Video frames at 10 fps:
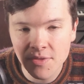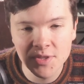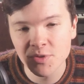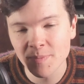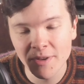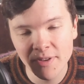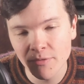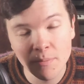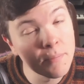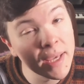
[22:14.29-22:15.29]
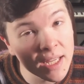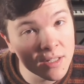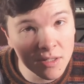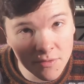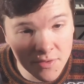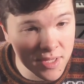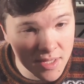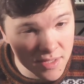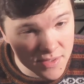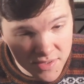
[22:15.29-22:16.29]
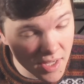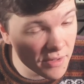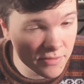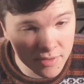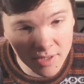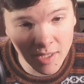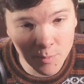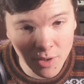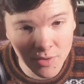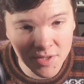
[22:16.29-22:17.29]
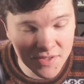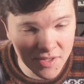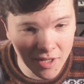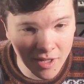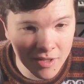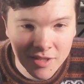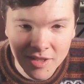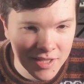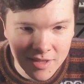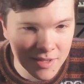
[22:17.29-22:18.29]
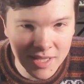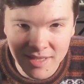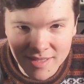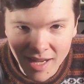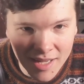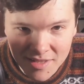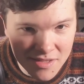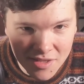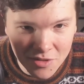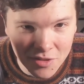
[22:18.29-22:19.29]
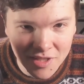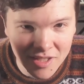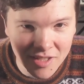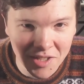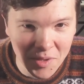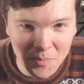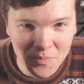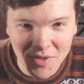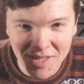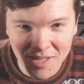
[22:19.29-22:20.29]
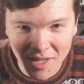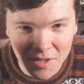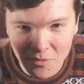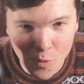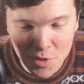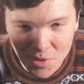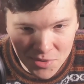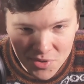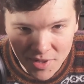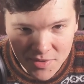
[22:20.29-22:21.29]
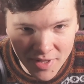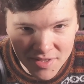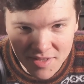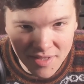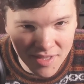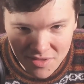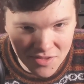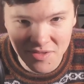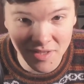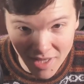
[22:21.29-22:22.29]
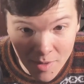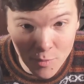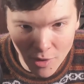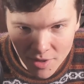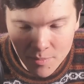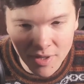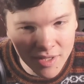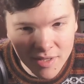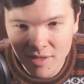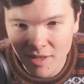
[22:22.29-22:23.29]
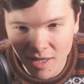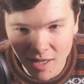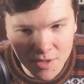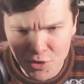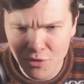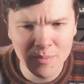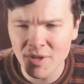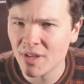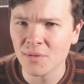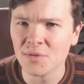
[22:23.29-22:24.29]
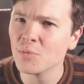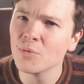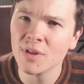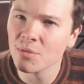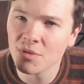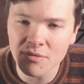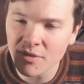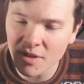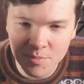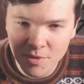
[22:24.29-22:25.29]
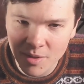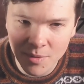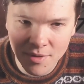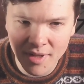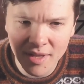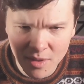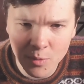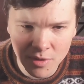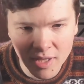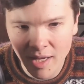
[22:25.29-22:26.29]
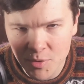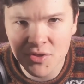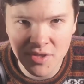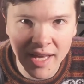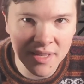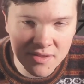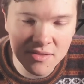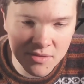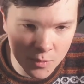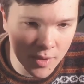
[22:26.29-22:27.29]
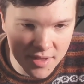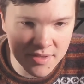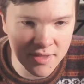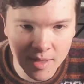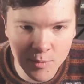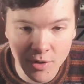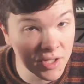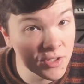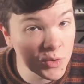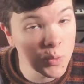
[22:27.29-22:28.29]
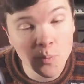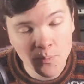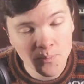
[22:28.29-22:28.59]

This was my favorite main of the stuff libraries. It's not necessarily any kind of one-note stretch fancy thing. It's just the library, but the treatment here is really, really fun to play with, and I think really captures the essence of what this library can do.